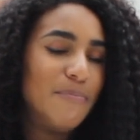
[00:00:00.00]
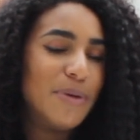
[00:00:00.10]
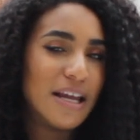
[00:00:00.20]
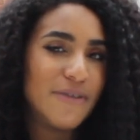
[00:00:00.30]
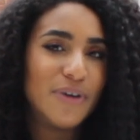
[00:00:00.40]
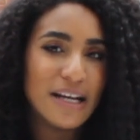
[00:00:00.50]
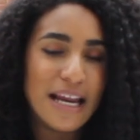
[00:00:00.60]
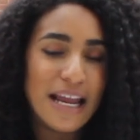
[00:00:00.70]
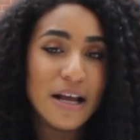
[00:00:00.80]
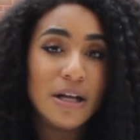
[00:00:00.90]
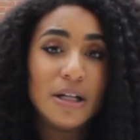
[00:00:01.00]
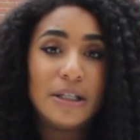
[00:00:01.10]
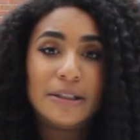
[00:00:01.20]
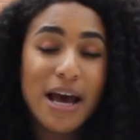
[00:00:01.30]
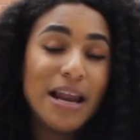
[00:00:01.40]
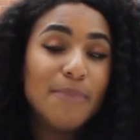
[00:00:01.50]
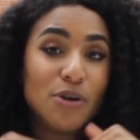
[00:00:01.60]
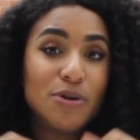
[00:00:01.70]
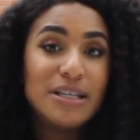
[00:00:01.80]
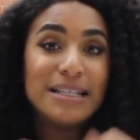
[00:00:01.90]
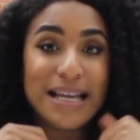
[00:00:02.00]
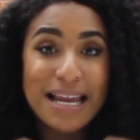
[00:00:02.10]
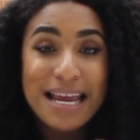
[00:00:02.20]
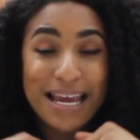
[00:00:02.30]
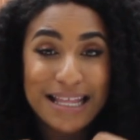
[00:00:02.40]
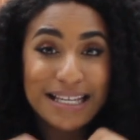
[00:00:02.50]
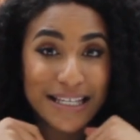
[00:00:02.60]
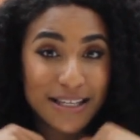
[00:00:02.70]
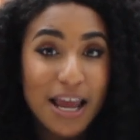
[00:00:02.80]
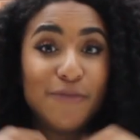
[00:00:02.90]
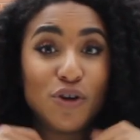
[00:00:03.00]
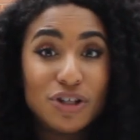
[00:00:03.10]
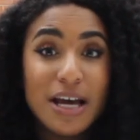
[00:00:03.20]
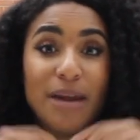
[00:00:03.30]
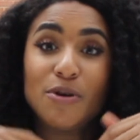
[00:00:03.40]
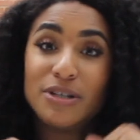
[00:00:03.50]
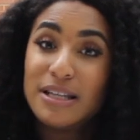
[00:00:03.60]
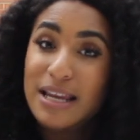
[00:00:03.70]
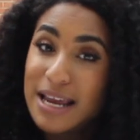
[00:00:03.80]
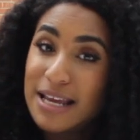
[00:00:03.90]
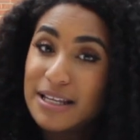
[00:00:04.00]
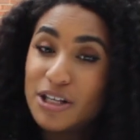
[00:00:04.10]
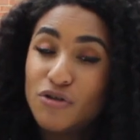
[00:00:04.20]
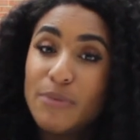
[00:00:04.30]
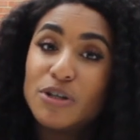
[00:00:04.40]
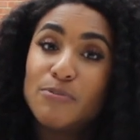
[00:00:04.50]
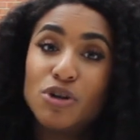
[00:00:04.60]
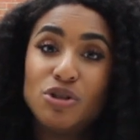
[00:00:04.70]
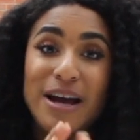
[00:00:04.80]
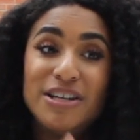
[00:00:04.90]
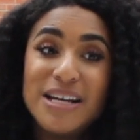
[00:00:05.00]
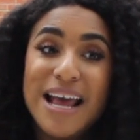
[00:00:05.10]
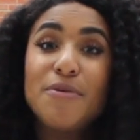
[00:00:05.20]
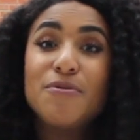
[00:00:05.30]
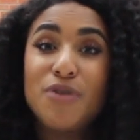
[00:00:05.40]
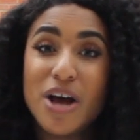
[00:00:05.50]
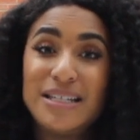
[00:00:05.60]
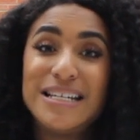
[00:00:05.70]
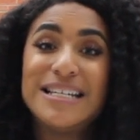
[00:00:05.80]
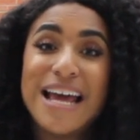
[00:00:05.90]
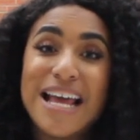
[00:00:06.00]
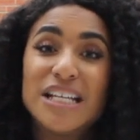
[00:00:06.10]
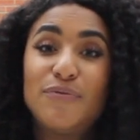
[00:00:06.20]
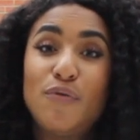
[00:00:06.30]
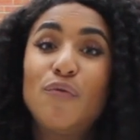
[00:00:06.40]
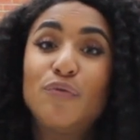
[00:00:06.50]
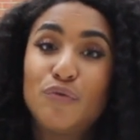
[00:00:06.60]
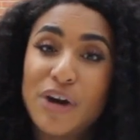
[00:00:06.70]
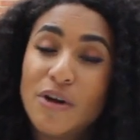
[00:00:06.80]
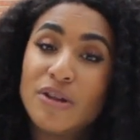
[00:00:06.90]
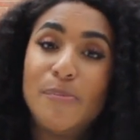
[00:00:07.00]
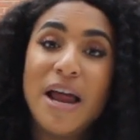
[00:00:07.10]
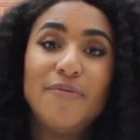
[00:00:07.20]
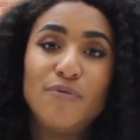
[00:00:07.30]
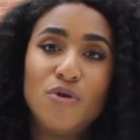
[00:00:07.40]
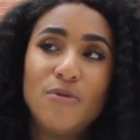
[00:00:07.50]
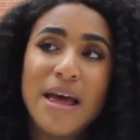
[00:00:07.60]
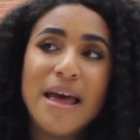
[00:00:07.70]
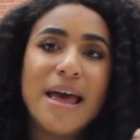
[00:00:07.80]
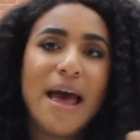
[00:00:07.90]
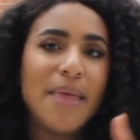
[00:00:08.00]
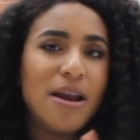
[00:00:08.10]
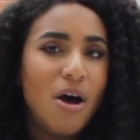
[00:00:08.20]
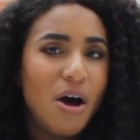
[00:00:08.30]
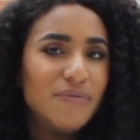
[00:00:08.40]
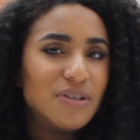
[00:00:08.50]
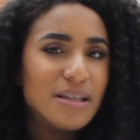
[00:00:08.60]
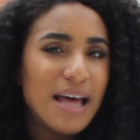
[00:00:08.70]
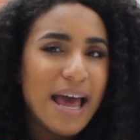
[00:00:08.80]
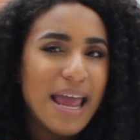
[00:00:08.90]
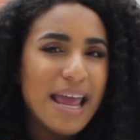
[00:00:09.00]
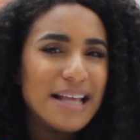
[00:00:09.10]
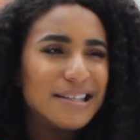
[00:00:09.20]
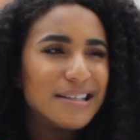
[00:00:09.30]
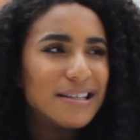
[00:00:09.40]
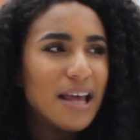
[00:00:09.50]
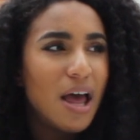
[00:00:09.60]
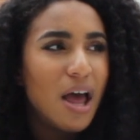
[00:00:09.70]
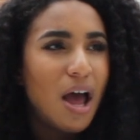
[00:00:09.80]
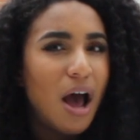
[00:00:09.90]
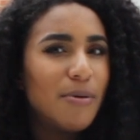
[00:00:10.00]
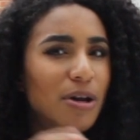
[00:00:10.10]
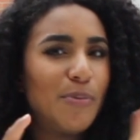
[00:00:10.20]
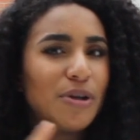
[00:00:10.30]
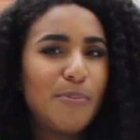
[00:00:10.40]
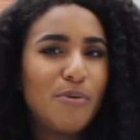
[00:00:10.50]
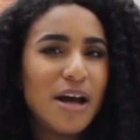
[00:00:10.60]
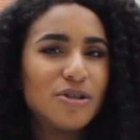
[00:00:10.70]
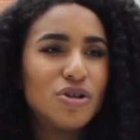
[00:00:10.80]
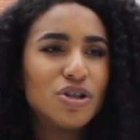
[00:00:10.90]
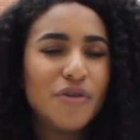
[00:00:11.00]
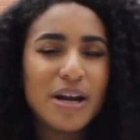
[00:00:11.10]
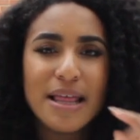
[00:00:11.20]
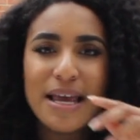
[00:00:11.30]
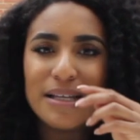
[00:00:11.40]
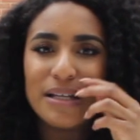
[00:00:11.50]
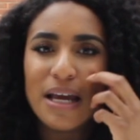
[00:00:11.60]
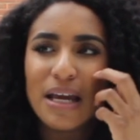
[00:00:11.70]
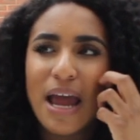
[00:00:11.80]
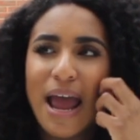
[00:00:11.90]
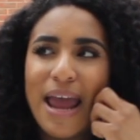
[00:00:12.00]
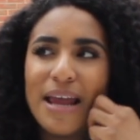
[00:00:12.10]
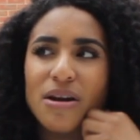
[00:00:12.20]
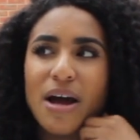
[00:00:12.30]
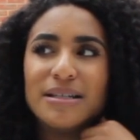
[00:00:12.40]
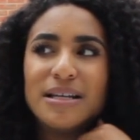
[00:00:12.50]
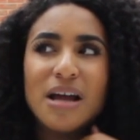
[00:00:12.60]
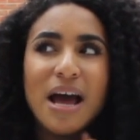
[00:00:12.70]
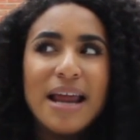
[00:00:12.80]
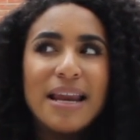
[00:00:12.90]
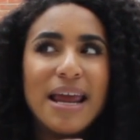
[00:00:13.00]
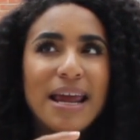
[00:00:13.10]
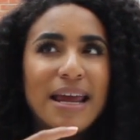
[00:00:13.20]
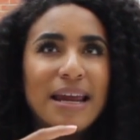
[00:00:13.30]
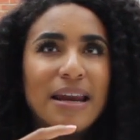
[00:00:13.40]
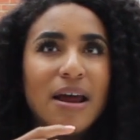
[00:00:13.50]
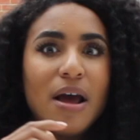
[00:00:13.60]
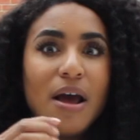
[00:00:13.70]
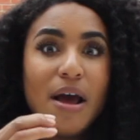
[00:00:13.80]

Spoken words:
beginner friendly. Sign up using the link in the if you sign up using the link in the description box, you actually get 30 days for free on the platform, and then after that, it's I'm going to put the price on the screen. I think it's like £8.99 in